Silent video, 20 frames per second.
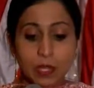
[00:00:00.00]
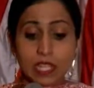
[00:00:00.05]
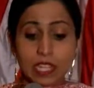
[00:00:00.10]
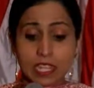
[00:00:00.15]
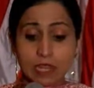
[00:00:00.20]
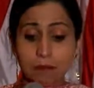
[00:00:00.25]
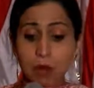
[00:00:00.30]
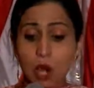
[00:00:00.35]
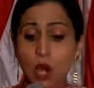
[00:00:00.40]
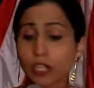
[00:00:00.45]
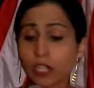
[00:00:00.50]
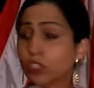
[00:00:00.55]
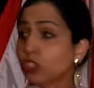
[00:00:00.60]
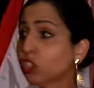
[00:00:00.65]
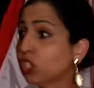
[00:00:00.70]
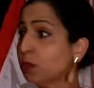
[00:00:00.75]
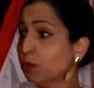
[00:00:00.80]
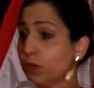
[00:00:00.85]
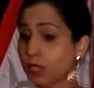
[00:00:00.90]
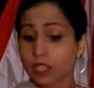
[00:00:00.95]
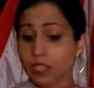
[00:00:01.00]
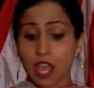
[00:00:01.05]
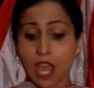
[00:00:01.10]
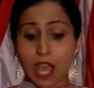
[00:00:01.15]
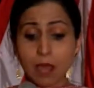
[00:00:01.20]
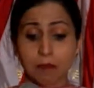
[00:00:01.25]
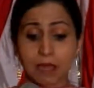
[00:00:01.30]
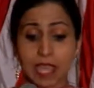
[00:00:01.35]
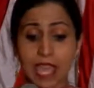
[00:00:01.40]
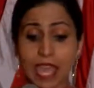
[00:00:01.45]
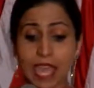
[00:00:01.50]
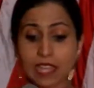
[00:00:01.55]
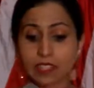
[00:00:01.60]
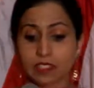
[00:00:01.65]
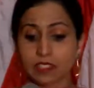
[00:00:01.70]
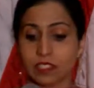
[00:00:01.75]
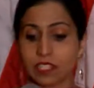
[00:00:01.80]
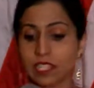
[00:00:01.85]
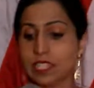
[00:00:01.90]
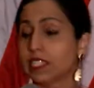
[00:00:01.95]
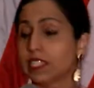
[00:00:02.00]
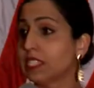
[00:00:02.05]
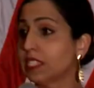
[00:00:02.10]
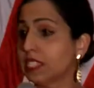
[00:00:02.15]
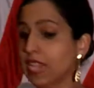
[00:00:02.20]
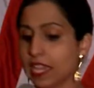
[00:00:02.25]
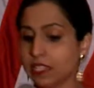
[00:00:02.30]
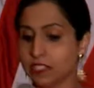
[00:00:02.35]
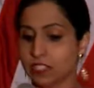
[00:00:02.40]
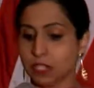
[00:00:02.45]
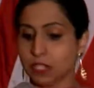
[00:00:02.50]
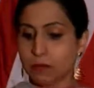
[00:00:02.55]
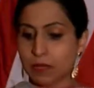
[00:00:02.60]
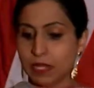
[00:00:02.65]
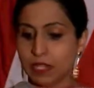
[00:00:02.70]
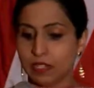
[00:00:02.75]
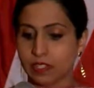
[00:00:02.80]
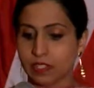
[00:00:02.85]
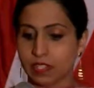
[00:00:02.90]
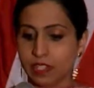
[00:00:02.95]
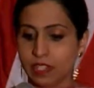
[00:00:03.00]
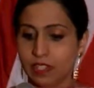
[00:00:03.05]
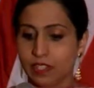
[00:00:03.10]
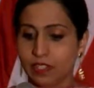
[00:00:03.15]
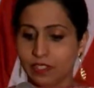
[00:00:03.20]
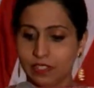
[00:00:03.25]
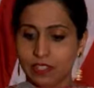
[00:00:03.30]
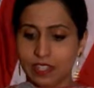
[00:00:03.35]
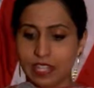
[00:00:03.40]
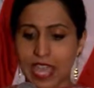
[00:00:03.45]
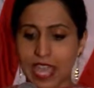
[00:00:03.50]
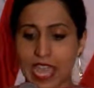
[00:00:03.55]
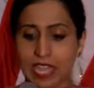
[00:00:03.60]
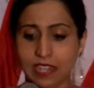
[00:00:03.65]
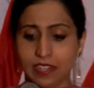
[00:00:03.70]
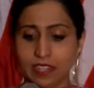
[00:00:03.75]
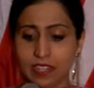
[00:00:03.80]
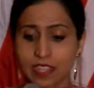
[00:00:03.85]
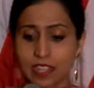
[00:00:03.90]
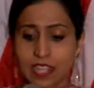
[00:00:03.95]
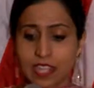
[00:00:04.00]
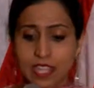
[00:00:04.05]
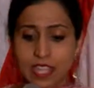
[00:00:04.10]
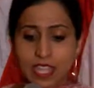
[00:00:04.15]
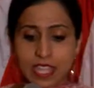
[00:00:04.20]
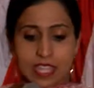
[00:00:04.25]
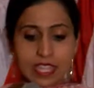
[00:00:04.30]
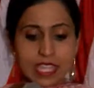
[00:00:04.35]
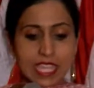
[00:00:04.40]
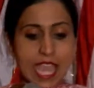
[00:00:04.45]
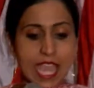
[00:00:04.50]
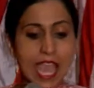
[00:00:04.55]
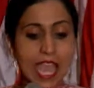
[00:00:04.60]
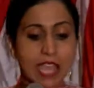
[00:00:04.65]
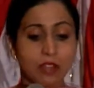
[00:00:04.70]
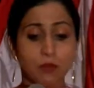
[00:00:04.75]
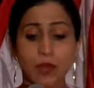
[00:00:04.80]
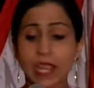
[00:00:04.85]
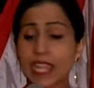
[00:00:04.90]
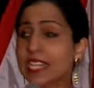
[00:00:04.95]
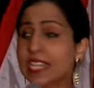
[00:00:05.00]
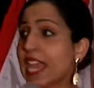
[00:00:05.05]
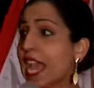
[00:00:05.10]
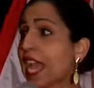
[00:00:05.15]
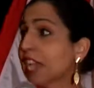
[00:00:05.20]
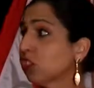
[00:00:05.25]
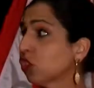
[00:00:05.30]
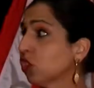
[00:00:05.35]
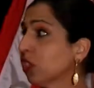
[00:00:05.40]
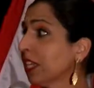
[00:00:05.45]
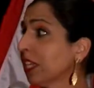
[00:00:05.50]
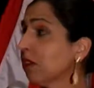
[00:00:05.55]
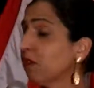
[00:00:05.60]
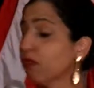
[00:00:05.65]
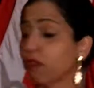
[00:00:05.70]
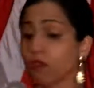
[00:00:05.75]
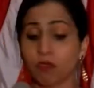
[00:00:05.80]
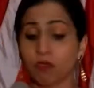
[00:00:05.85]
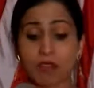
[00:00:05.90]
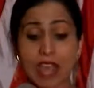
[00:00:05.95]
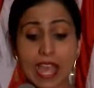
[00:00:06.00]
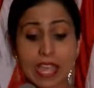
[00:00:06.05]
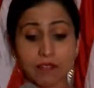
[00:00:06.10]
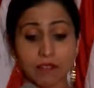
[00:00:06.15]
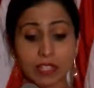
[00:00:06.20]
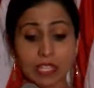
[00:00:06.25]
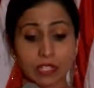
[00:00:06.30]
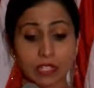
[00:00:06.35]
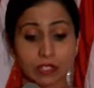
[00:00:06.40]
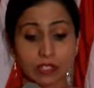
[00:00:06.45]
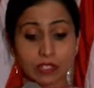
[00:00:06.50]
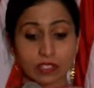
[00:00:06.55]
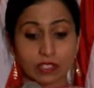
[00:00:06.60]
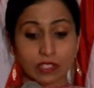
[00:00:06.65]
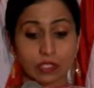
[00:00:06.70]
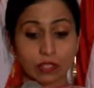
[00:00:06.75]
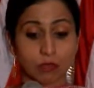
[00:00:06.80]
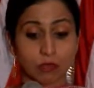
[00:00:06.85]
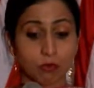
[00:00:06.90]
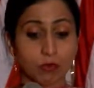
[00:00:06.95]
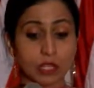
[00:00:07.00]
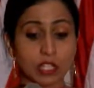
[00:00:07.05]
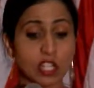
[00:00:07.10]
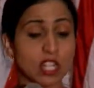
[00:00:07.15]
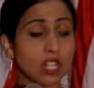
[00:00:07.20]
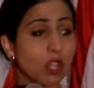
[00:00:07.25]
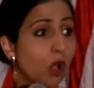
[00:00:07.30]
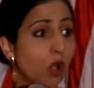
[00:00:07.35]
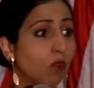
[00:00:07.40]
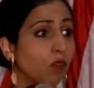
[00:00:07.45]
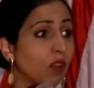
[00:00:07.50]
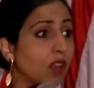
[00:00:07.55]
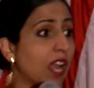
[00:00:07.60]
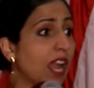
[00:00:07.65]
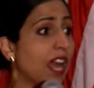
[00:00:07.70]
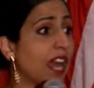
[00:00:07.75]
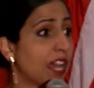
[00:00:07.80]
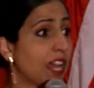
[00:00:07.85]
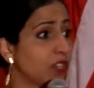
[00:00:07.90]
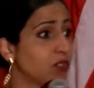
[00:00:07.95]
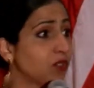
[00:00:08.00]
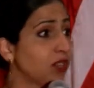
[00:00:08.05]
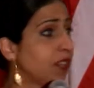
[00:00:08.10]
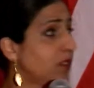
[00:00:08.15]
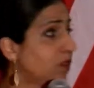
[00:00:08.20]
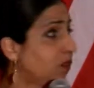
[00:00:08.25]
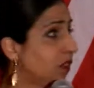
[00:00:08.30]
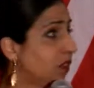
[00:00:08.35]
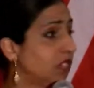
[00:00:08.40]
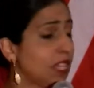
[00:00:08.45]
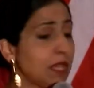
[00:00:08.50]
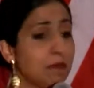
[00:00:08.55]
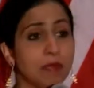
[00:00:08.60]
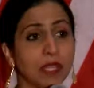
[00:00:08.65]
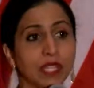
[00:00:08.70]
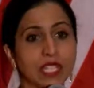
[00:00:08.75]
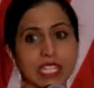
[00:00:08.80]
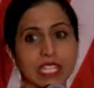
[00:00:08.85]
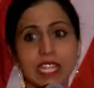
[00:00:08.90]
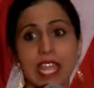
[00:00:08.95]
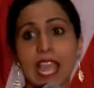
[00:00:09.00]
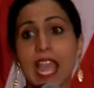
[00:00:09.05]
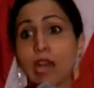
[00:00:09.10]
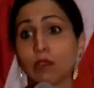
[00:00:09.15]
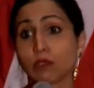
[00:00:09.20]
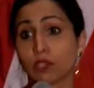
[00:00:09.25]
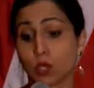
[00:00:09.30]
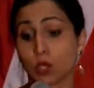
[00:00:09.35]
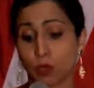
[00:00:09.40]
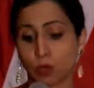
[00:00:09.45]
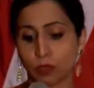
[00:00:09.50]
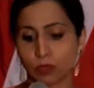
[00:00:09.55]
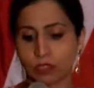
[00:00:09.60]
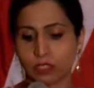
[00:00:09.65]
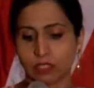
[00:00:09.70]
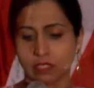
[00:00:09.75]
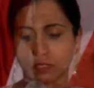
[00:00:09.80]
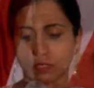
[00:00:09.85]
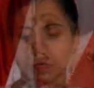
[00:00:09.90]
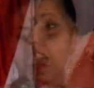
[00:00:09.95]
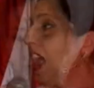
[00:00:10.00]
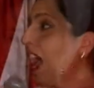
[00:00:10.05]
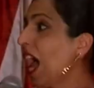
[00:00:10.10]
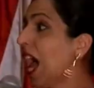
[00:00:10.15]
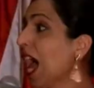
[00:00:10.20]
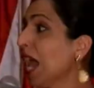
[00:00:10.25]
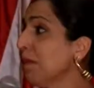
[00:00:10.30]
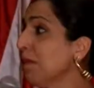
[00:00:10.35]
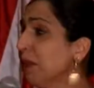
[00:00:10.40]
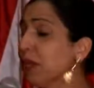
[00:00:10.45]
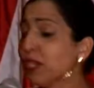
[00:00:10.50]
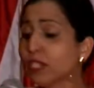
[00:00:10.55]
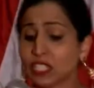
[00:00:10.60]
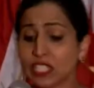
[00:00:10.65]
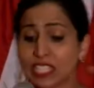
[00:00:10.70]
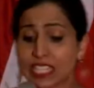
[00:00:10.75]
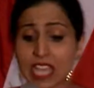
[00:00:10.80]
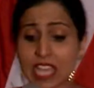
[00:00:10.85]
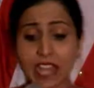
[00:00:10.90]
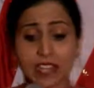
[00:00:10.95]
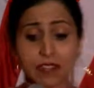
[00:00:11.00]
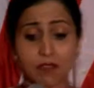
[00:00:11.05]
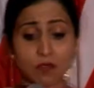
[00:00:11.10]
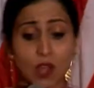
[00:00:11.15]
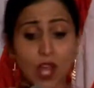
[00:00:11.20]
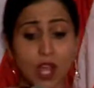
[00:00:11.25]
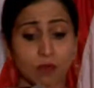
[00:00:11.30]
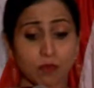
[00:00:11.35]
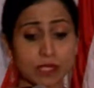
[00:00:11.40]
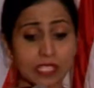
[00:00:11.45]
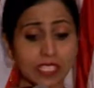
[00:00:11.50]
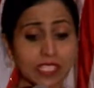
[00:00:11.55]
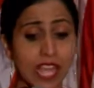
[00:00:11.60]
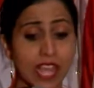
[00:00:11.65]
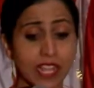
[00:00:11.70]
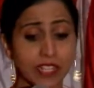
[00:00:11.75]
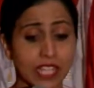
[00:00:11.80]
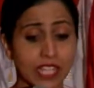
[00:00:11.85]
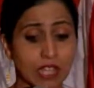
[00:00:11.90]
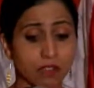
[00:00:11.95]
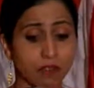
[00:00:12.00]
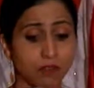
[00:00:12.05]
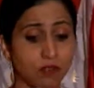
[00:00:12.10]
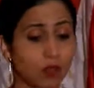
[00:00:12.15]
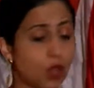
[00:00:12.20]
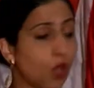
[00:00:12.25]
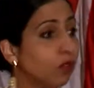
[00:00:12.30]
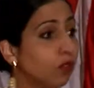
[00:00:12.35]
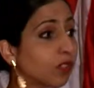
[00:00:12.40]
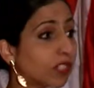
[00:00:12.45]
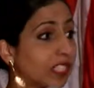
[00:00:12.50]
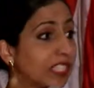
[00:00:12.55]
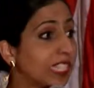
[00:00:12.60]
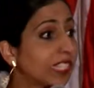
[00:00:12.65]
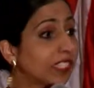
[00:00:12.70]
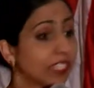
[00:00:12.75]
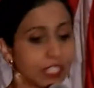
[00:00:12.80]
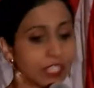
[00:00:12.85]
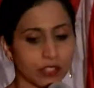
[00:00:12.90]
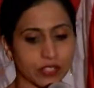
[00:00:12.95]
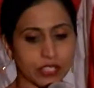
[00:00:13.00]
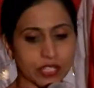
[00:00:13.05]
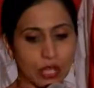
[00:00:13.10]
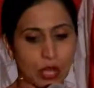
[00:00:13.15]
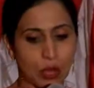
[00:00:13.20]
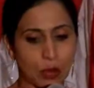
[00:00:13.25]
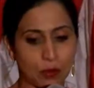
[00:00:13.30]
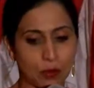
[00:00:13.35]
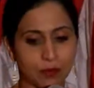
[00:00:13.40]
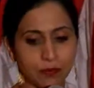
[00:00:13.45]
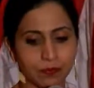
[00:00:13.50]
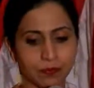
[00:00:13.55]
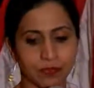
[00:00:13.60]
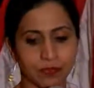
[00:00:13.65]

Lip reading: in partnership with Comcast, is a testament to that. The ad ran nationally for 5 years, reaching over 150 million households. I personally got involved with SALDEF over 6 years ago